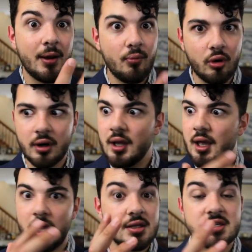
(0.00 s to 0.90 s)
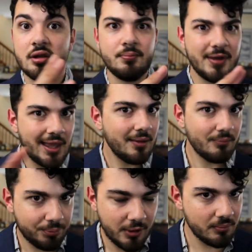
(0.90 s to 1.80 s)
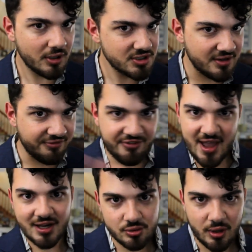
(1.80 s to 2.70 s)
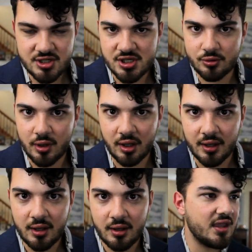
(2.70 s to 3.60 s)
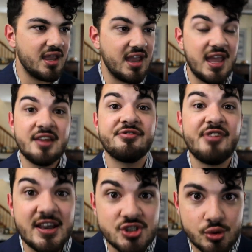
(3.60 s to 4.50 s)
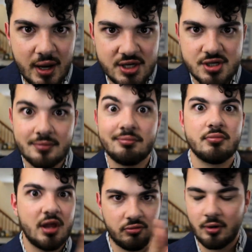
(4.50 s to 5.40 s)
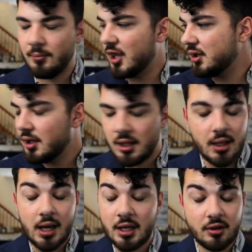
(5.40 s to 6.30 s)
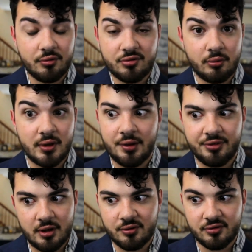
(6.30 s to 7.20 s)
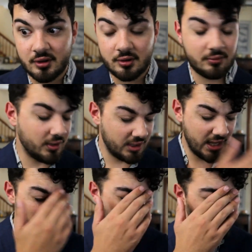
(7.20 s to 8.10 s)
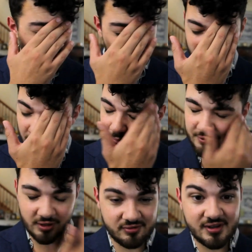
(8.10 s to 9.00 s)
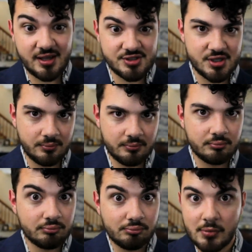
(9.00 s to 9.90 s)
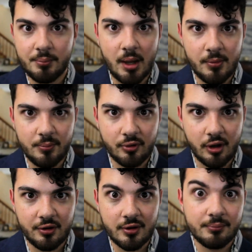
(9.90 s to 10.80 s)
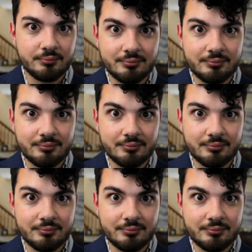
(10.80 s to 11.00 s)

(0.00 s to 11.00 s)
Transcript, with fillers: and more until it became pretty much an infatuation really infatuation. That's what I meant. I know someone out there is gonna like hammer me for my pronunciation. My mom and brother.